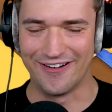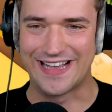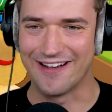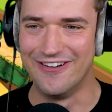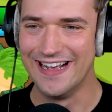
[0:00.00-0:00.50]

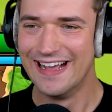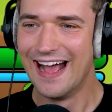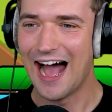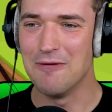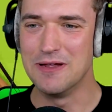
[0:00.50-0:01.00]
Okay, we...
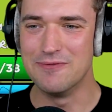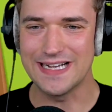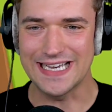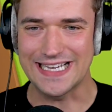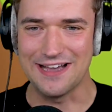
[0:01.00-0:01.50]
I mean, we
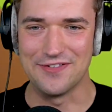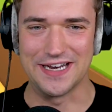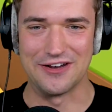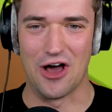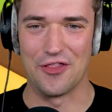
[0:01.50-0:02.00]
can give it
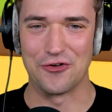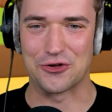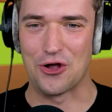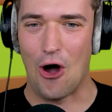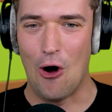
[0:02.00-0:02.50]
another
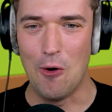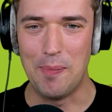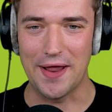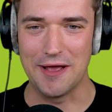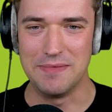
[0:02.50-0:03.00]
go,
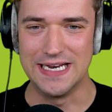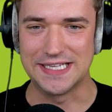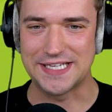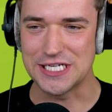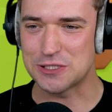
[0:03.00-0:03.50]
but I mean,
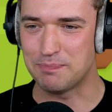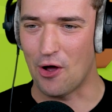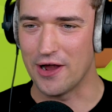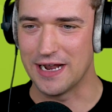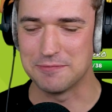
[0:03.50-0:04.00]
at this
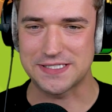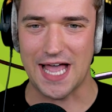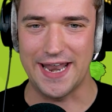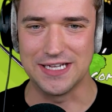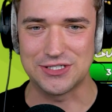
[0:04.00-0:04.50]
point, I'm
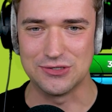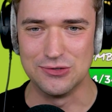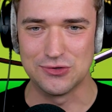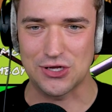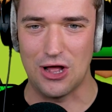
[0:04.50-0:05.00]
starting to
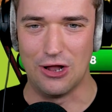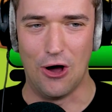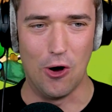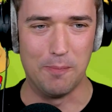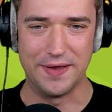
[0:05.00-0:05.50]
lose all
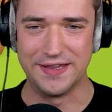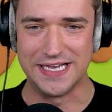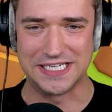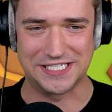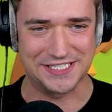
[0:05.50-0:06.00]
hope in
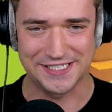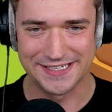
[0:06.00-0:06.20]
this.